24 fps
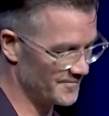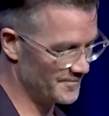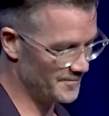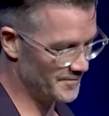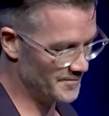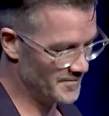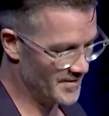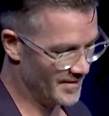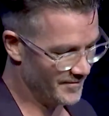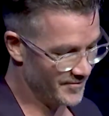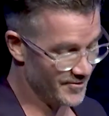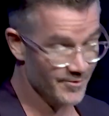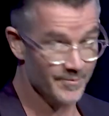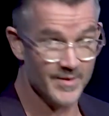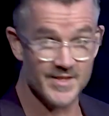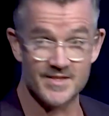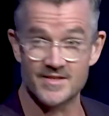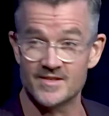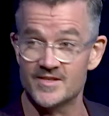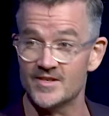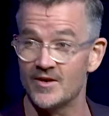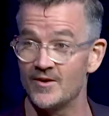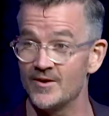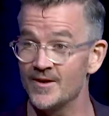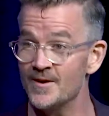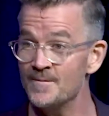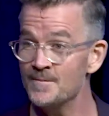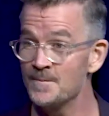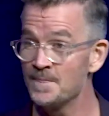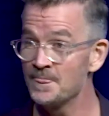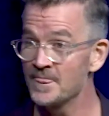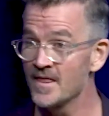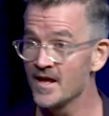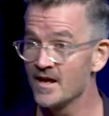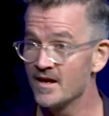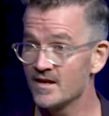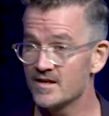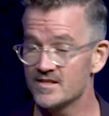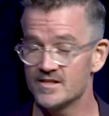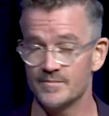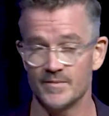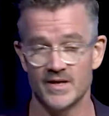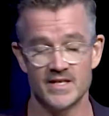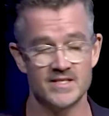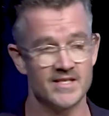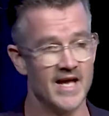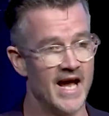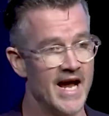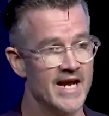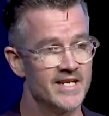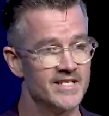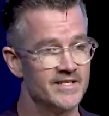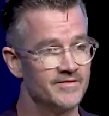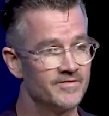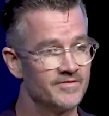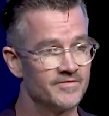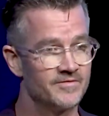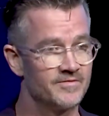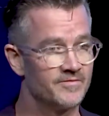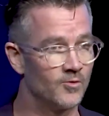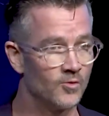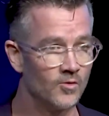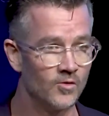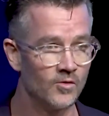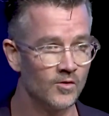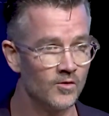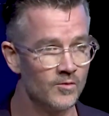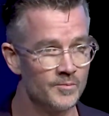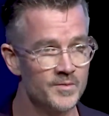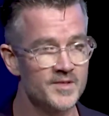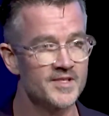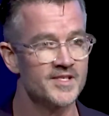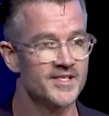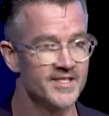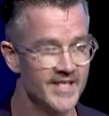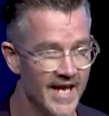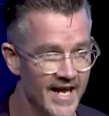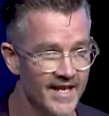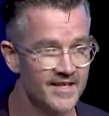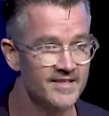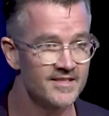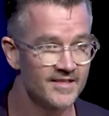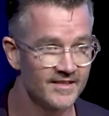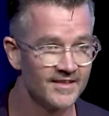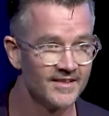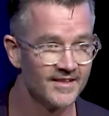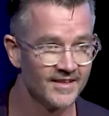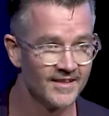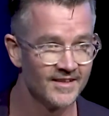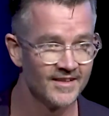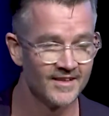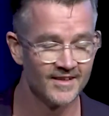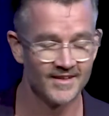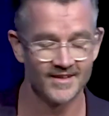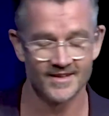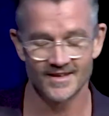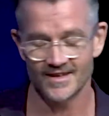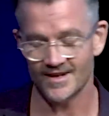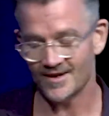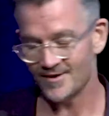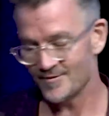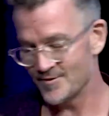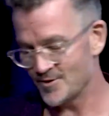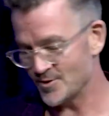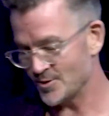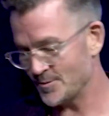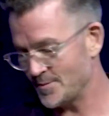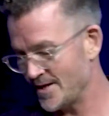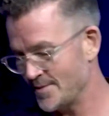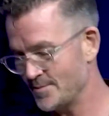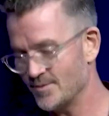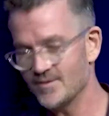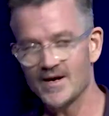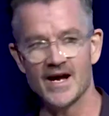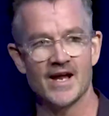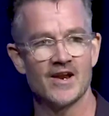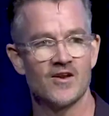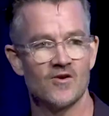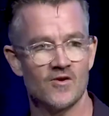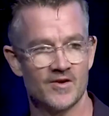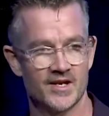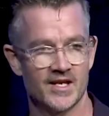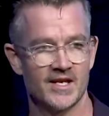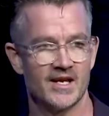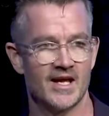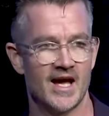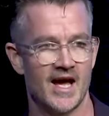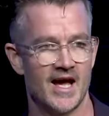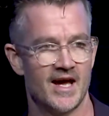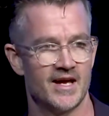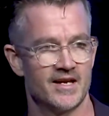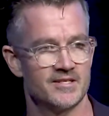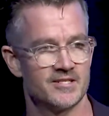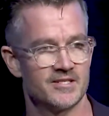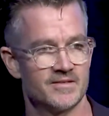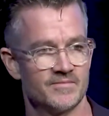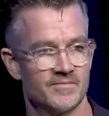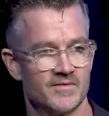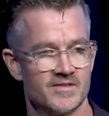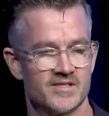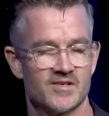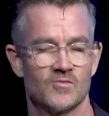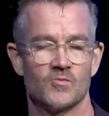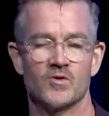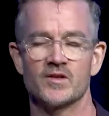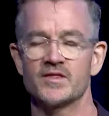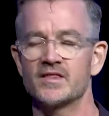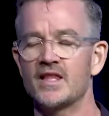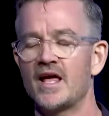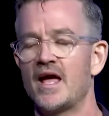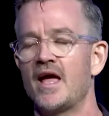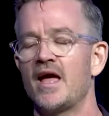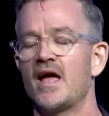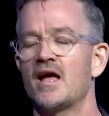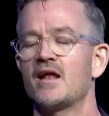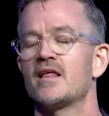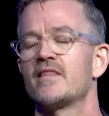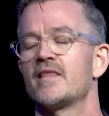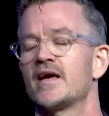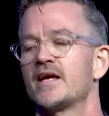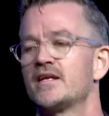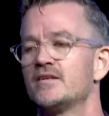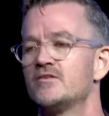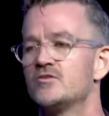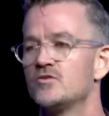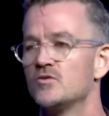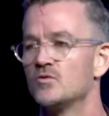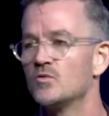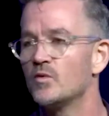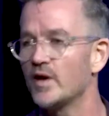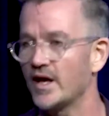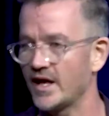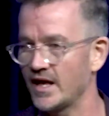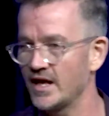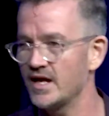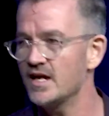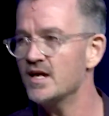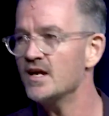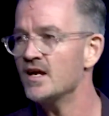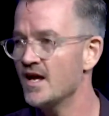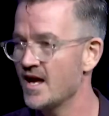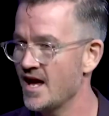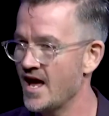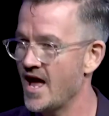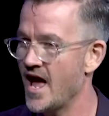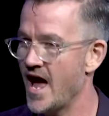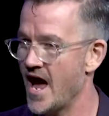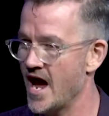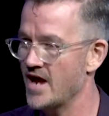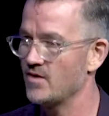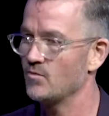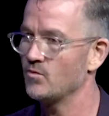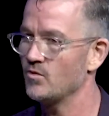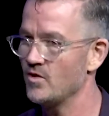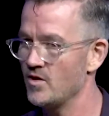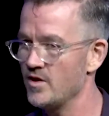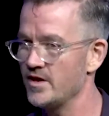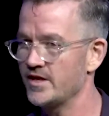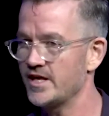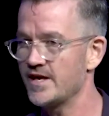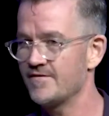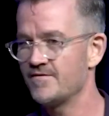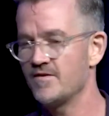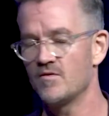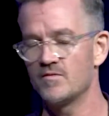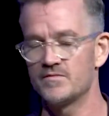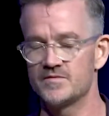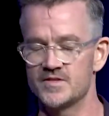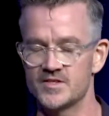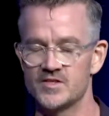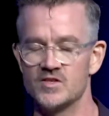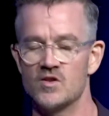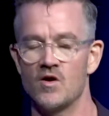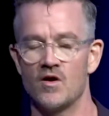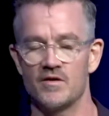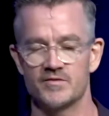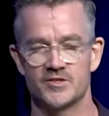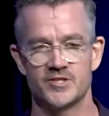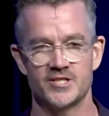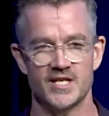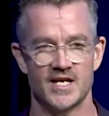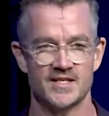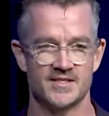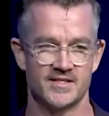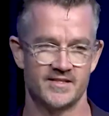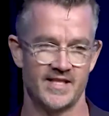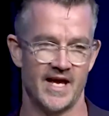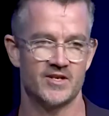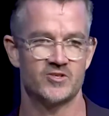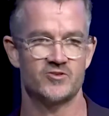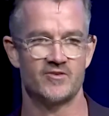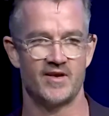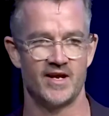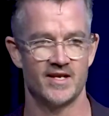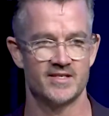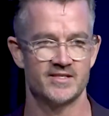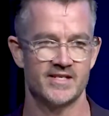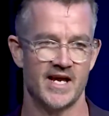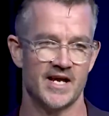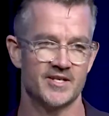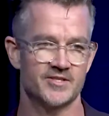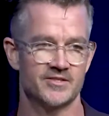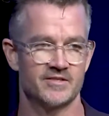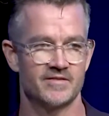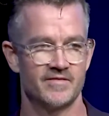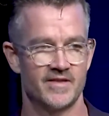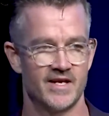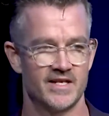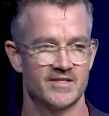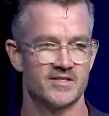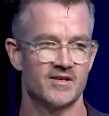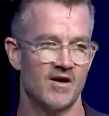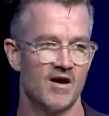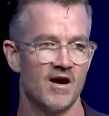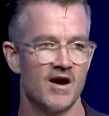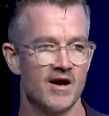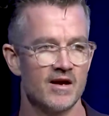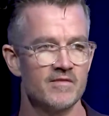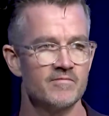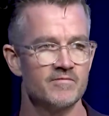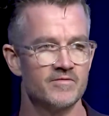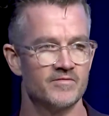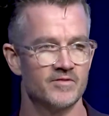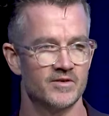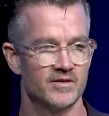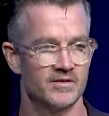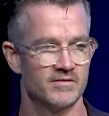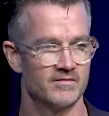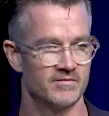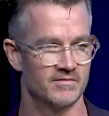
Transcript: if you're a business owner, because it means that 84% of your people are not engaged. So what the hell are they doing at work if it's not just that transaction of their time for